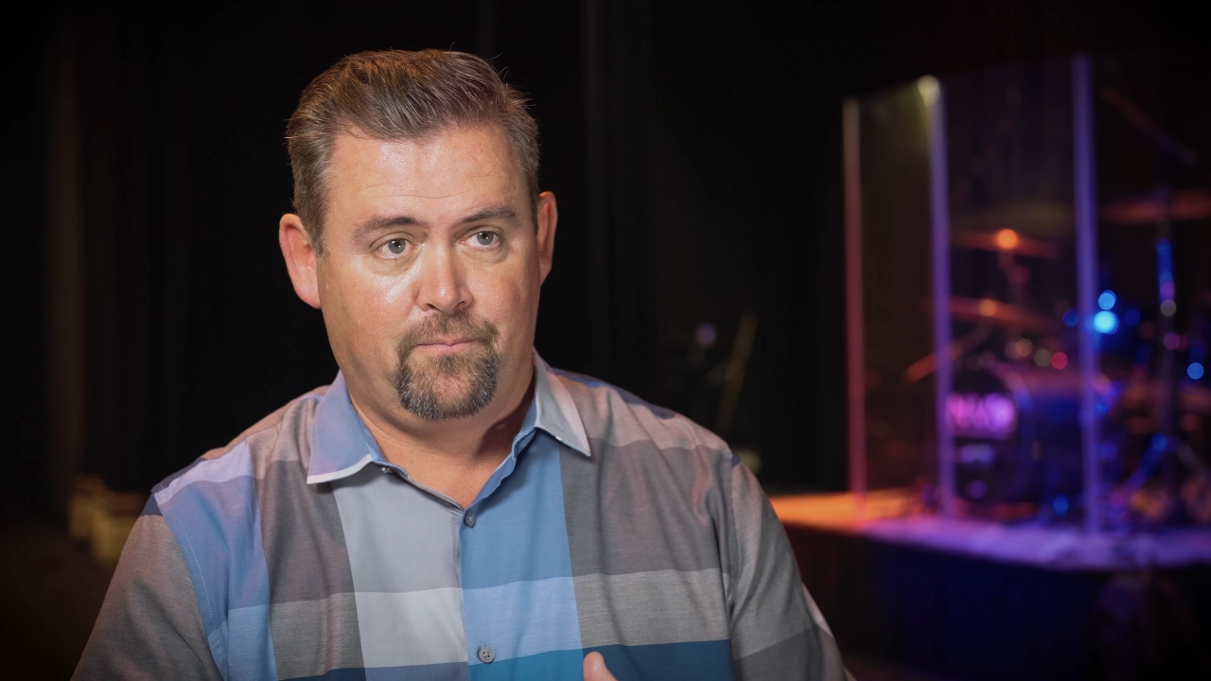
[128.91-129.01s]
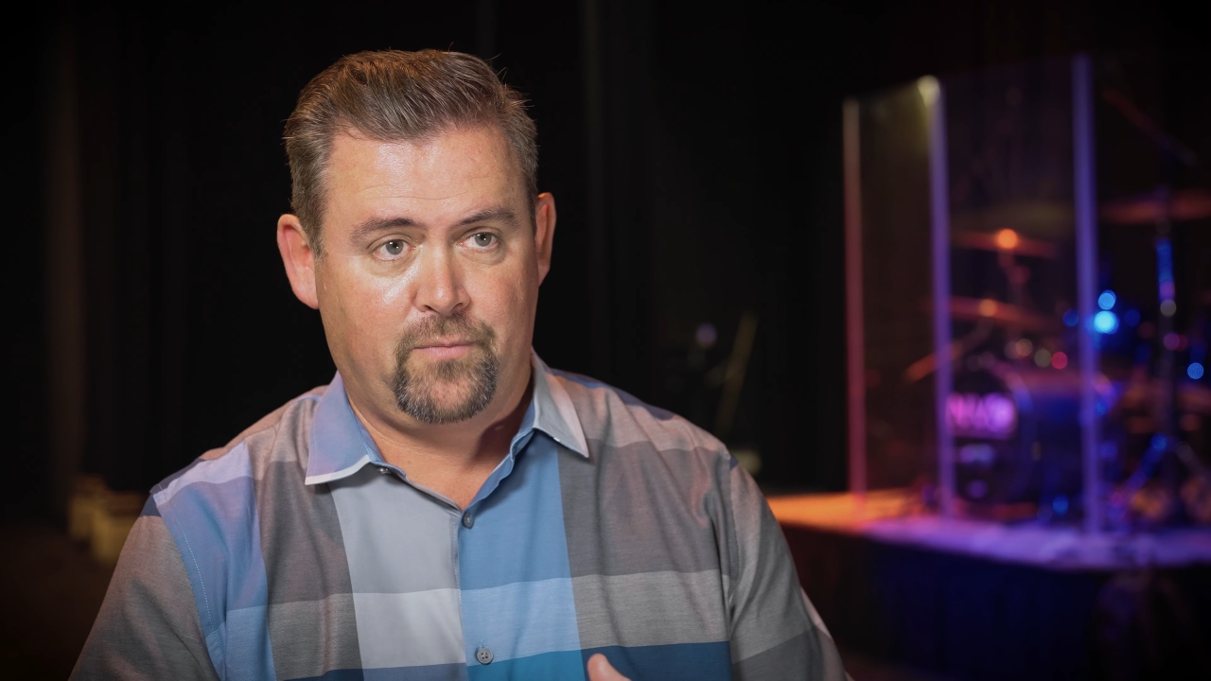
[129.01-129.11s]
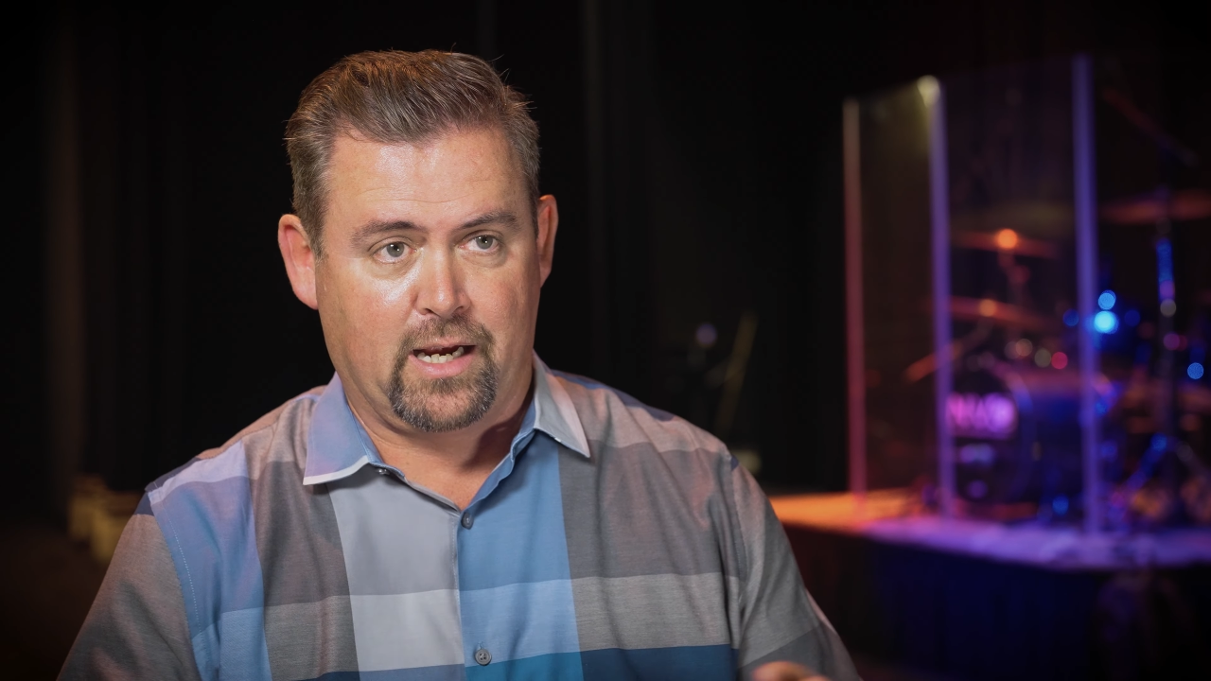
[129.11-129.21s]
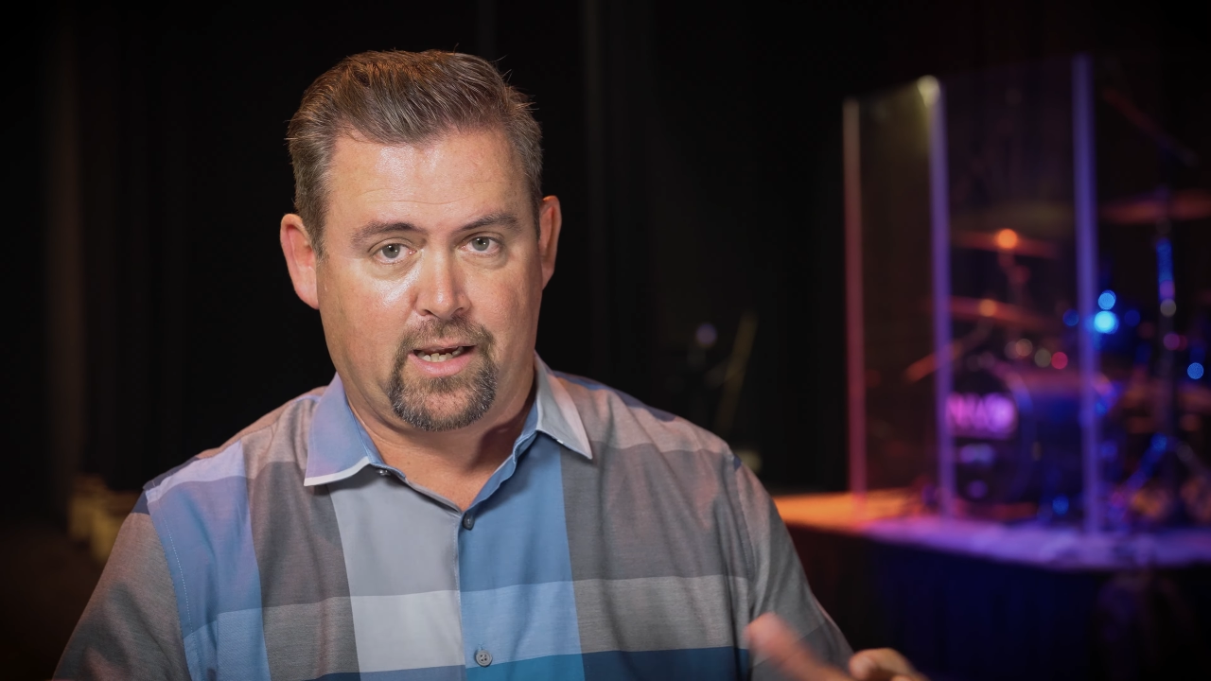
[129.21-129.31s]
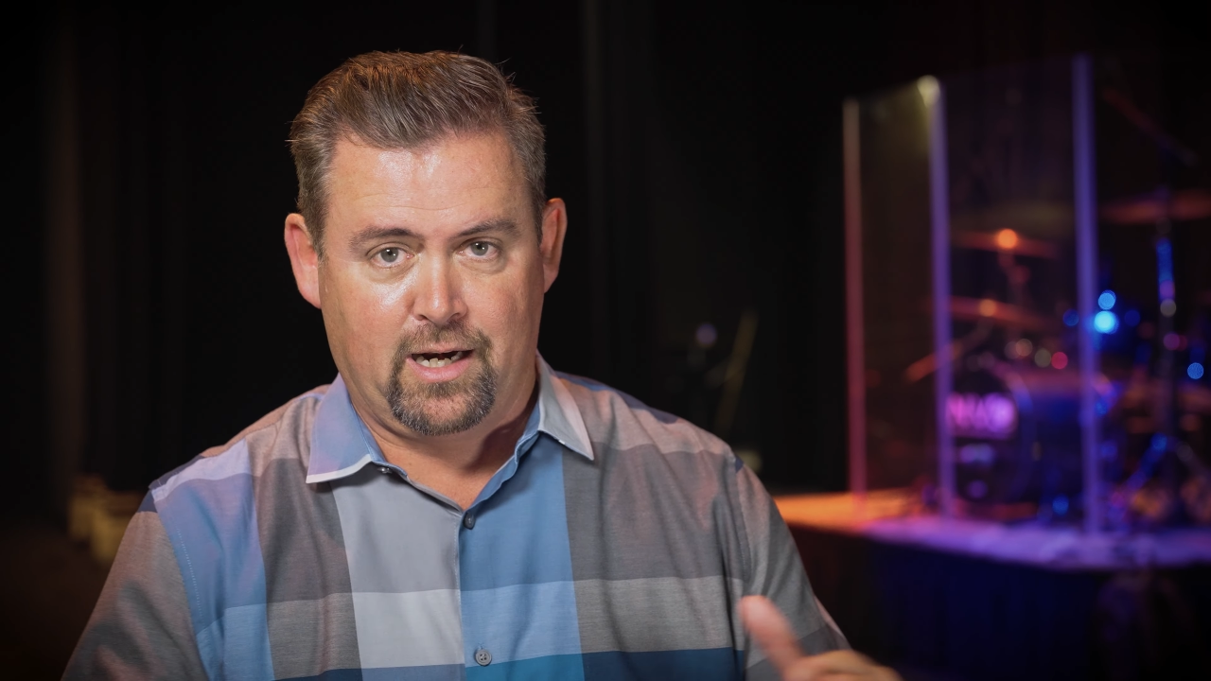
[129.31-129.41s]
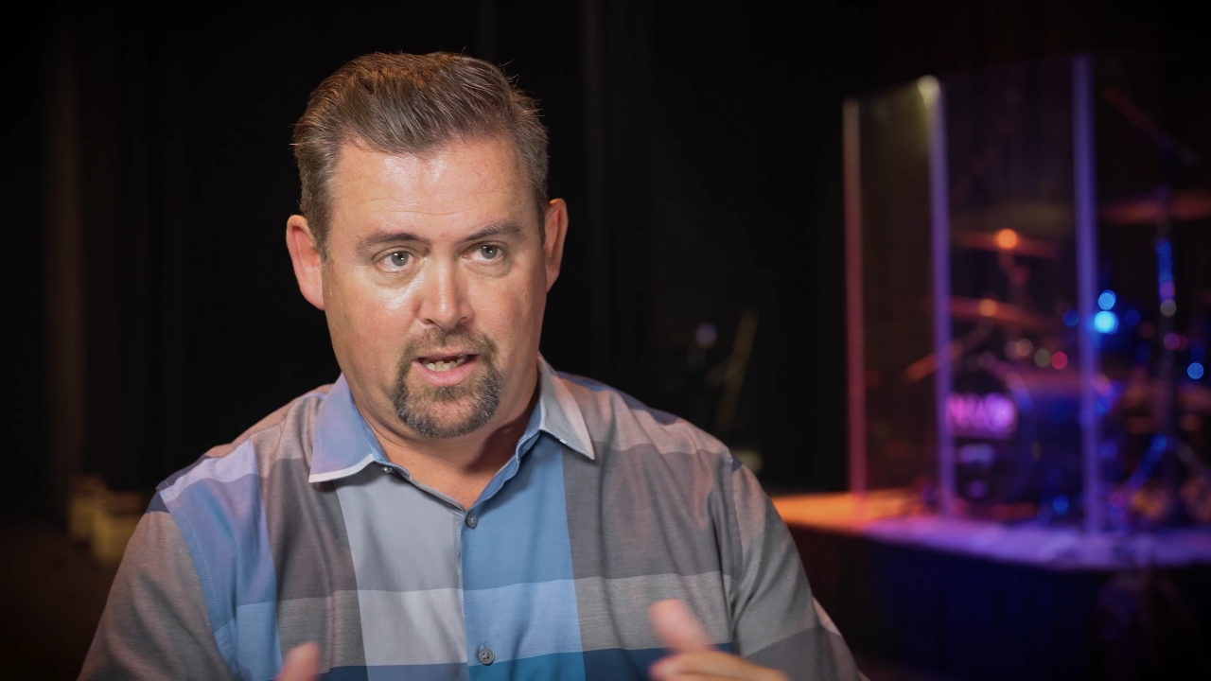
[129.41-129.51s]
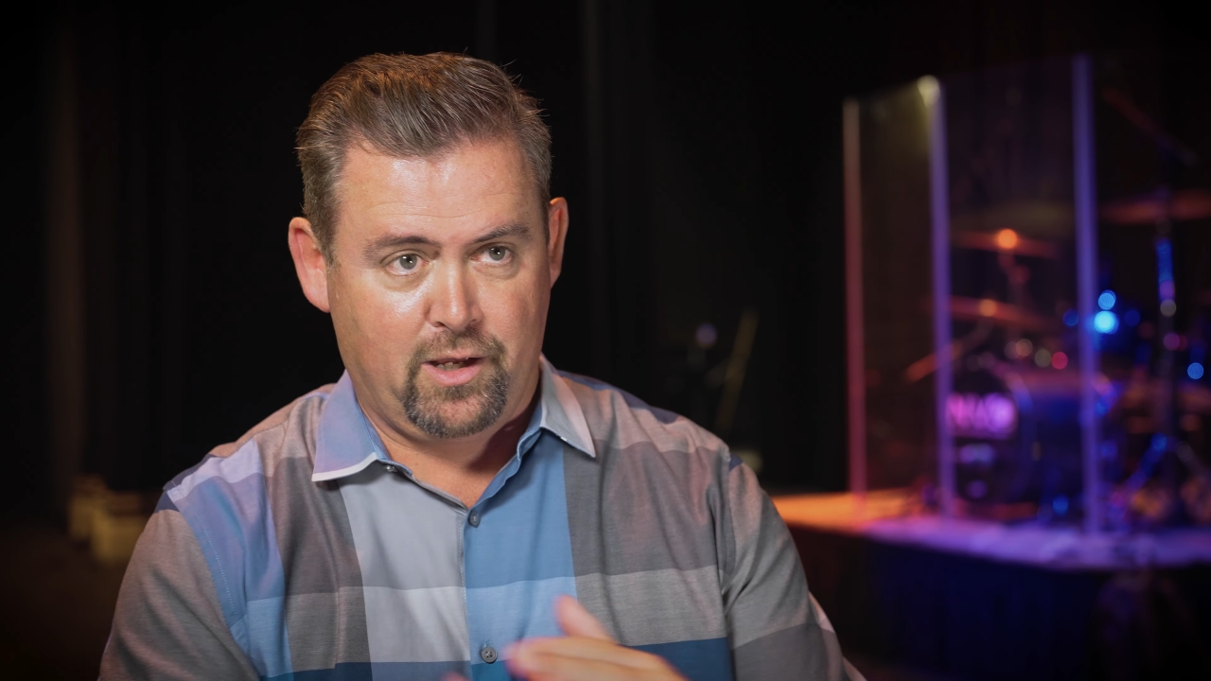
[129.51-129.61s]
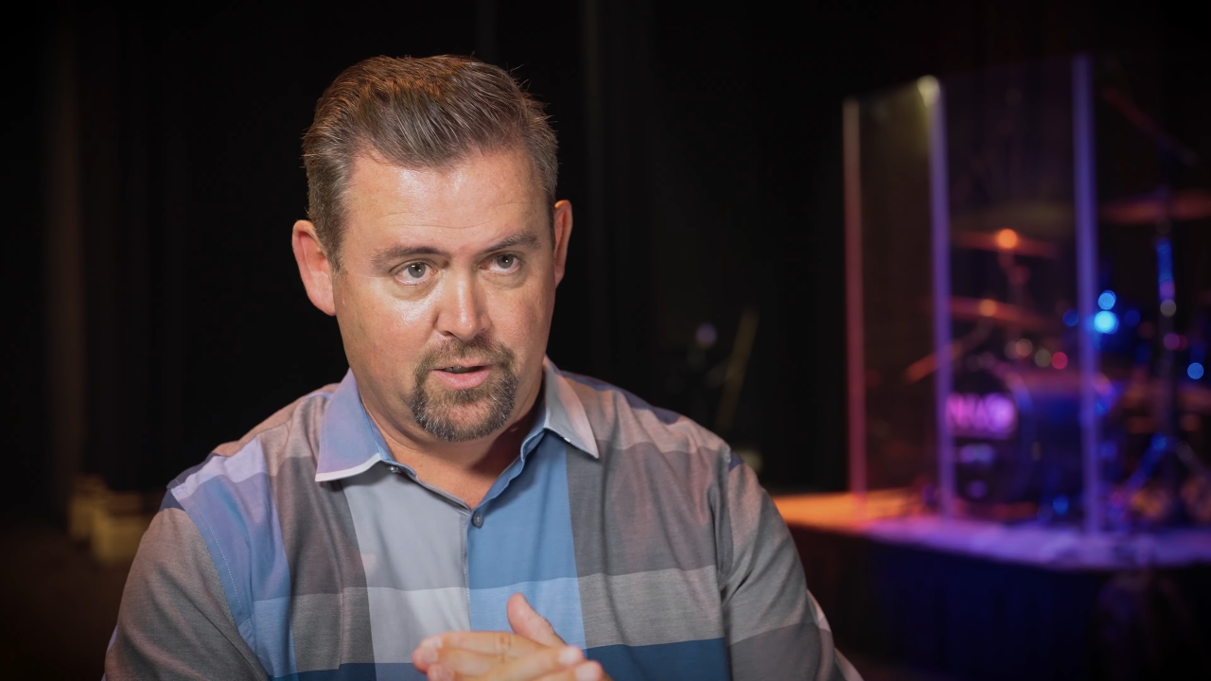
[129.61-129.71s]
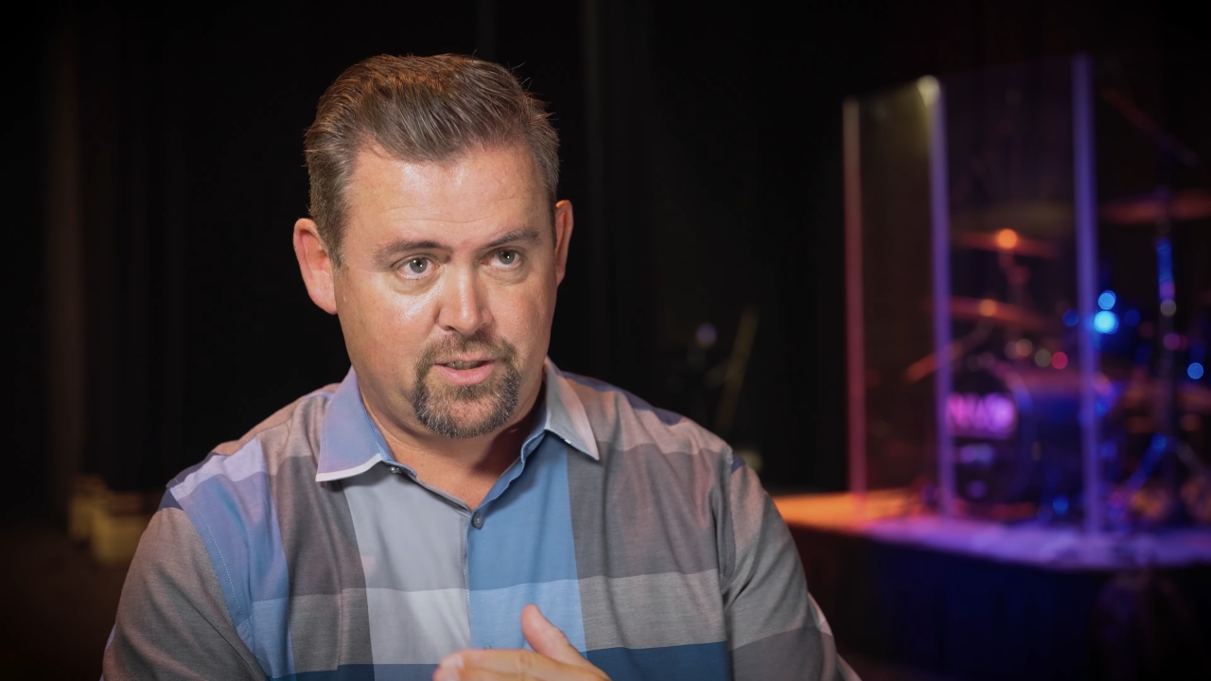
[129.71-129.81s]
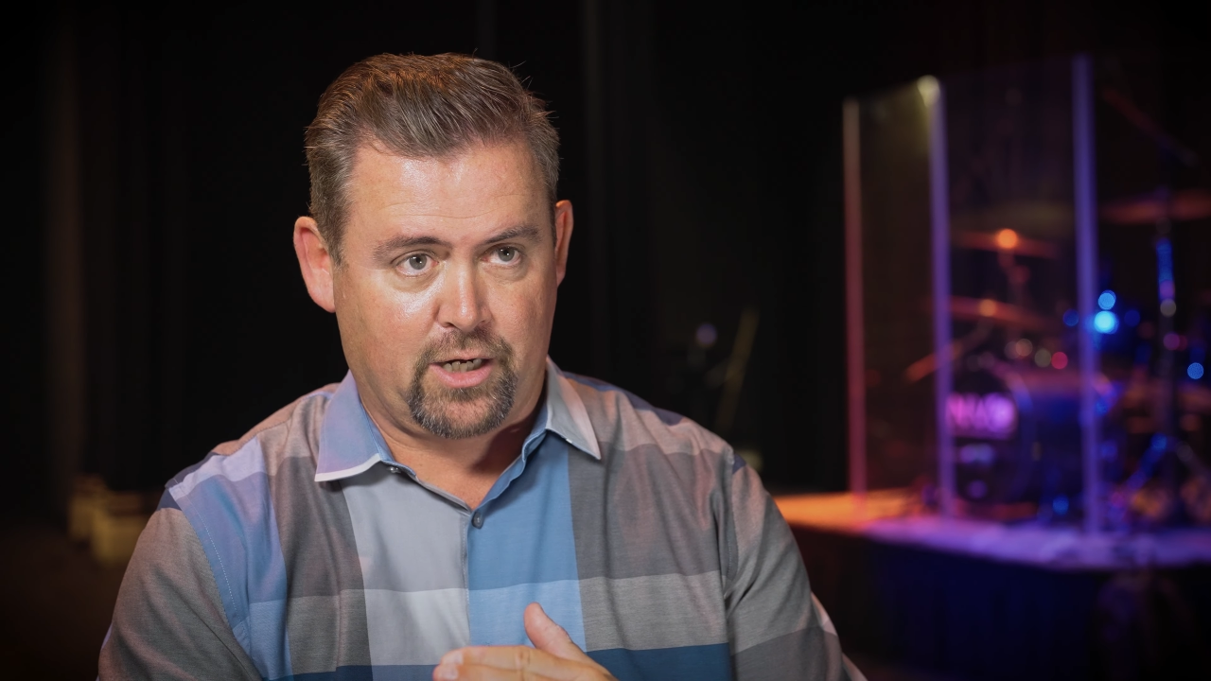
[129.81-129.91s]
That kind of
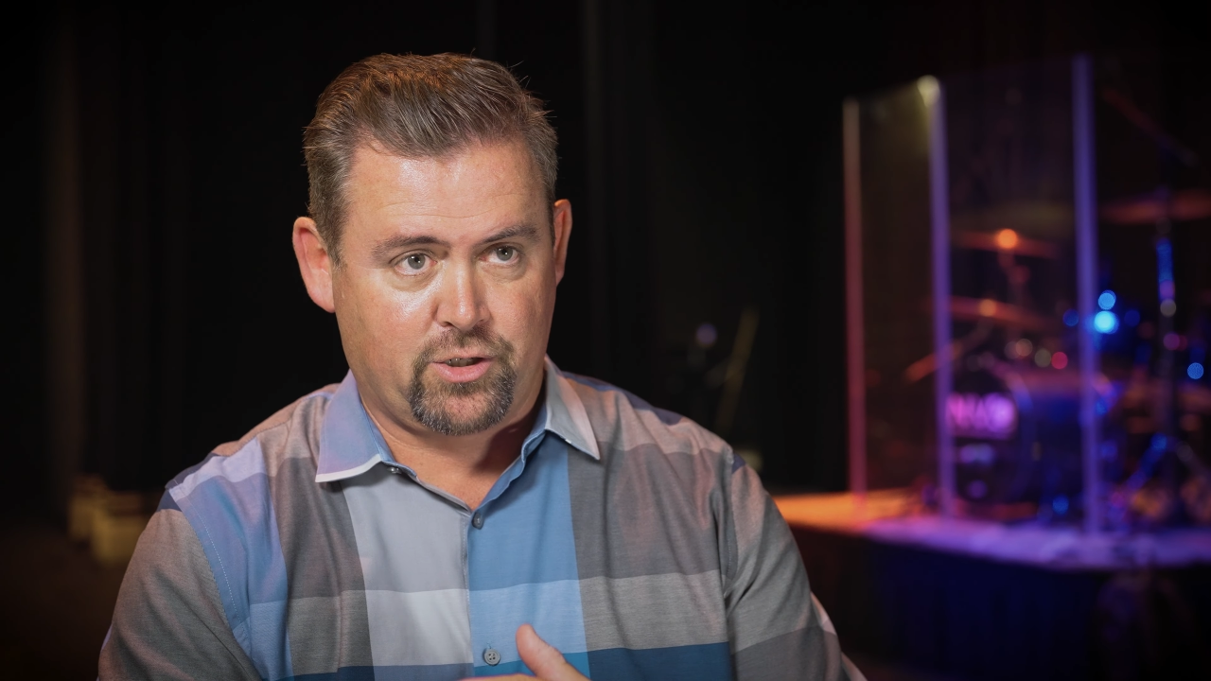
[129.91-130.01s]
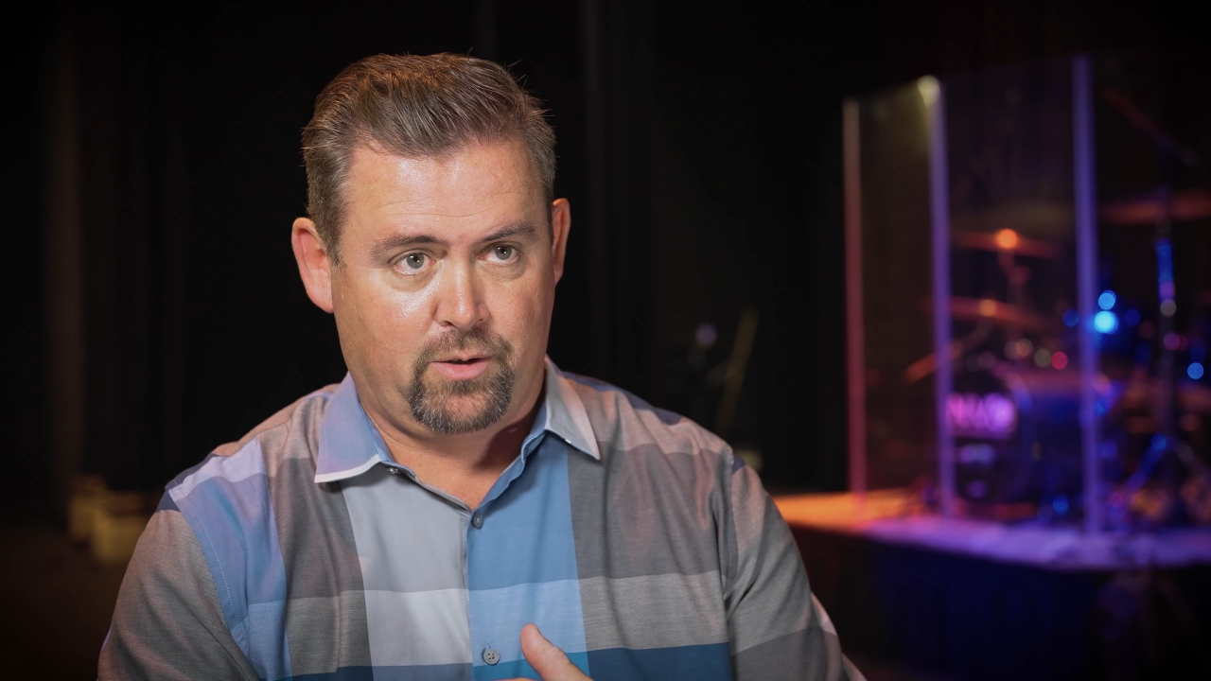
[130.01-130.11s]
intersection